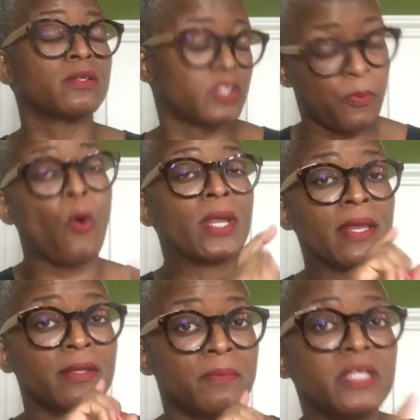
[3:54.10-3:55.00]

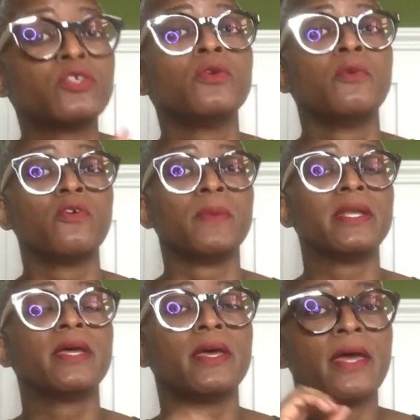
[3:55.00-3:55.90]
supporting the Me Too
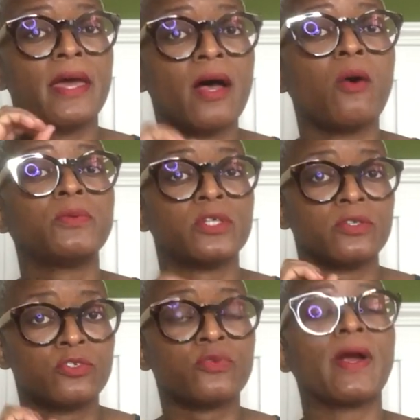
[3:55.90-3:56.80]
movement
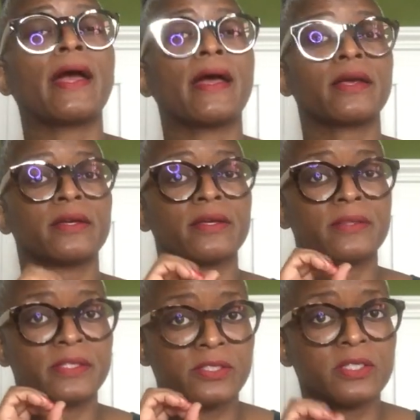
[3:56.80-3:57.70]
helped drag
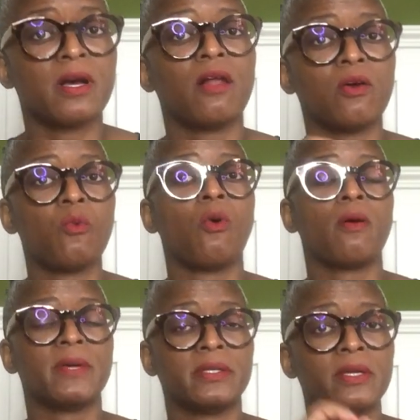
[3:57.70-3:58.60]
this Diallo
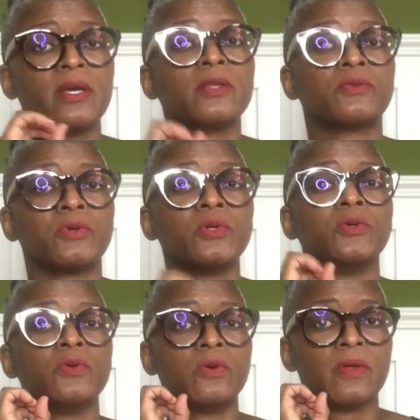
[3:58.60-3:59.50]
woman
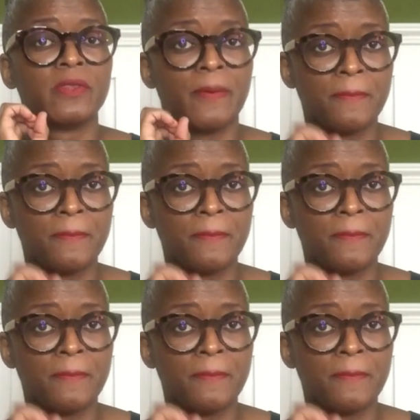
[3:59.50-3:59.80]
through the